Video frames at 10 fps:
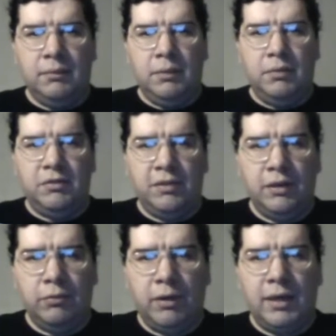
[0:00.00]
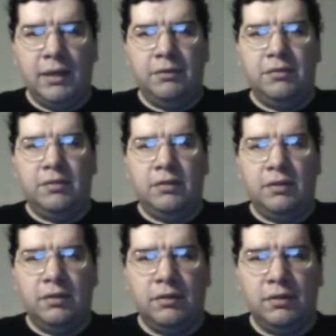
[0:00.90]
But when she arrives,
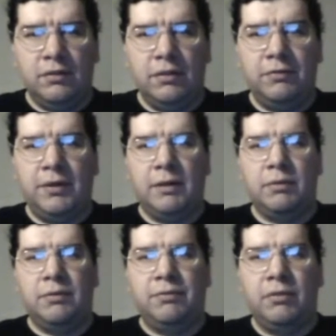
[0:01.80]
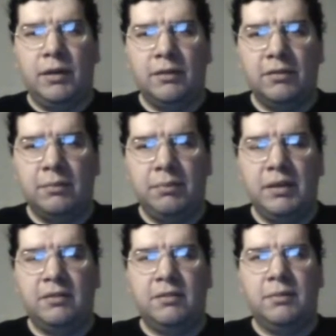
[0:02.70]
she fought with Franz and
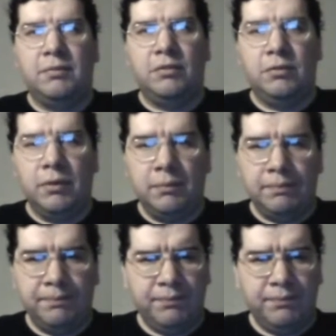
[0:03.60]
beats him to him